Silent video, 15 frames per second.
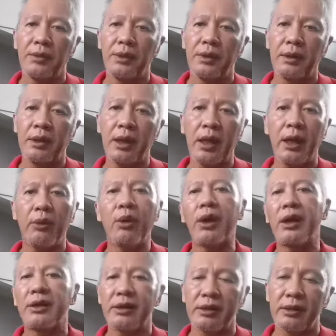they
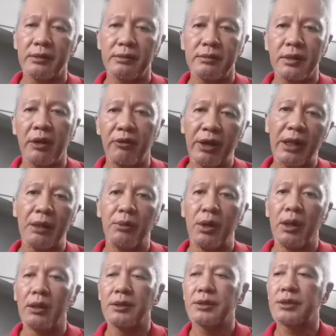weren't
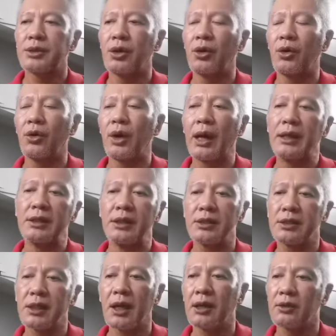available. So I
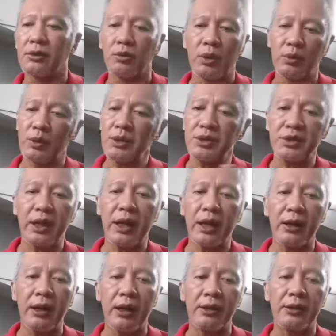just got what was
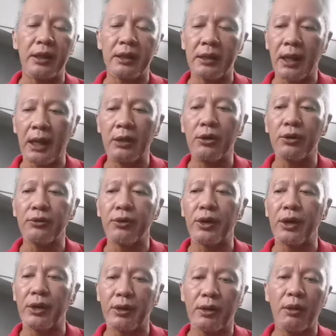there, and I looked
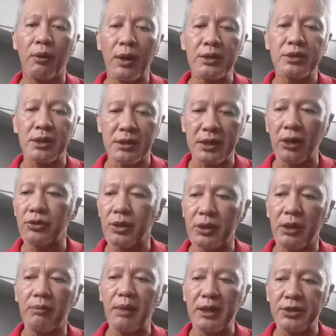for the ones that
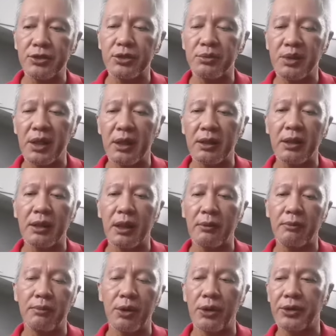sounded the best to me, and then I
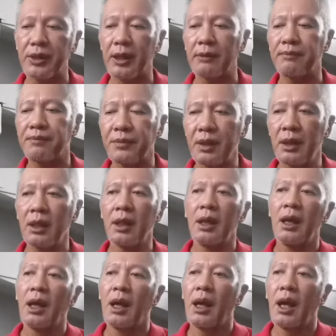brought them.
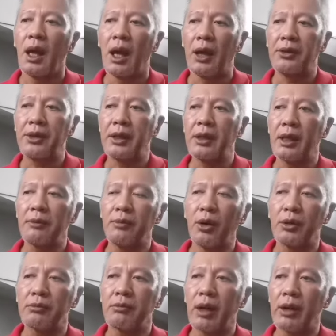And then I
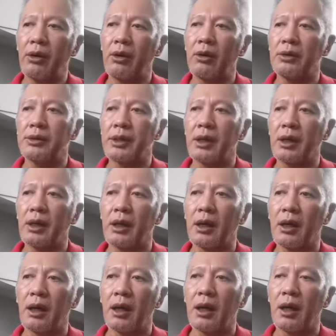bought my own
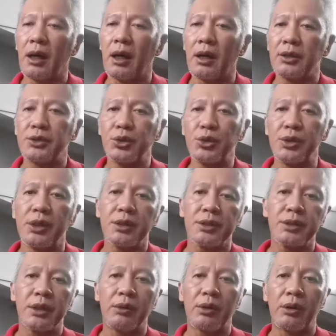
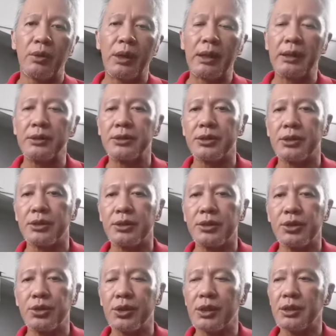tuners. They were Wilkinson
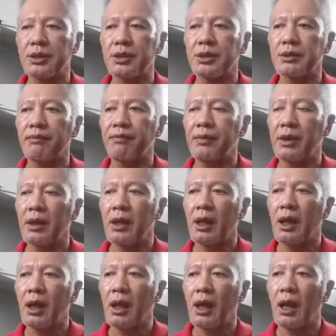tuners.
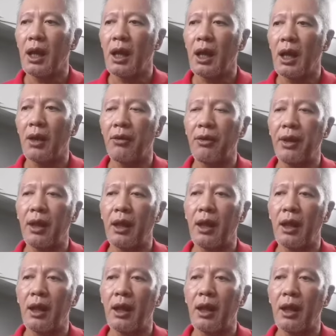And
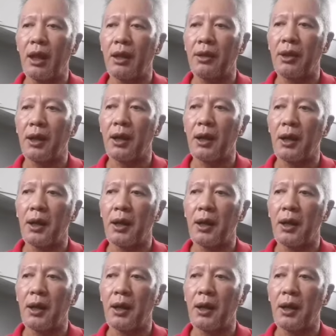then